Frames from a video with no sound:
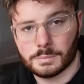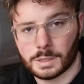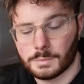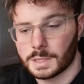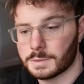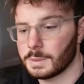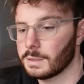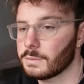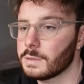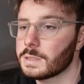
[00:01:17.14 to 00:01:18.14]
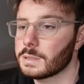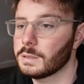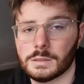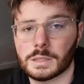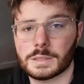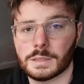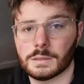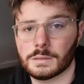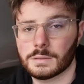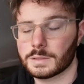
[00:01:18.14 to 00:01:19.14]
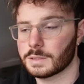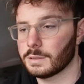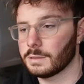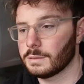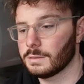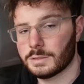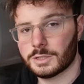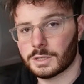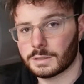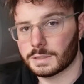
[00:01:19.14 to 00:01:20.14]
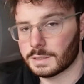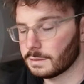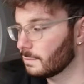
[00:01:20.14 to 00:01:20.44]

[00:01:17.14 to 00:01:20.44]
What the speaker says: by MaXpeedingRods, and that's it. So let's chuck this in.